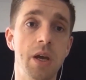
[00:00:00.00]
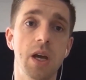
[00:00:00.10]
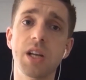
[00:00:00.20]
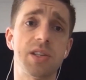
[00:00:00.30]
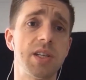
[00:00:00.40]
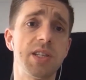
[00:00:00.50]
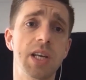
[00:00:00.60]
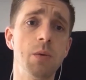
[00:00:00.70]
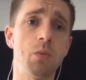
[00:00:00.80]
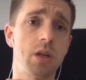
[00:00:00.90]
It's the
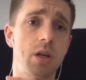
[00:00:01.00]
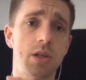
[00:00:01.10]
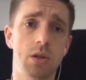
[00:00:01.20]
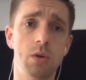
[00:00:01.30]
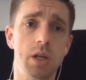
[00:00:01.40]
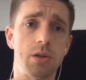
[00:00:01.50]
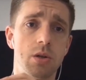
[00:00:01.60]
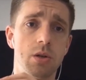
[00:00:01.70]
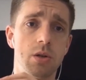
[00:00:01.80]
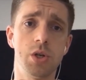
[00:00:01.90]
same with the custodian
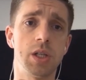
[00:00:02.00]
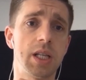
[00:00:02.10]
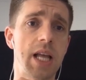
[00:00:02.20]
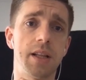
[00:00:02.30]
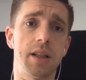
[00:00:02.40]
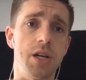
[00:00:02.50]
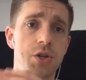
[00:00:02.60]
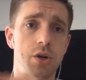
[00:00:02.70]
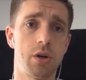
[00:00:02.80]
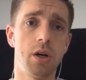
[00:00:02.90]
solution like
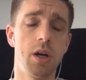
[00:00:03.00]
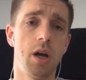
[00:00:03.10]
Ledger,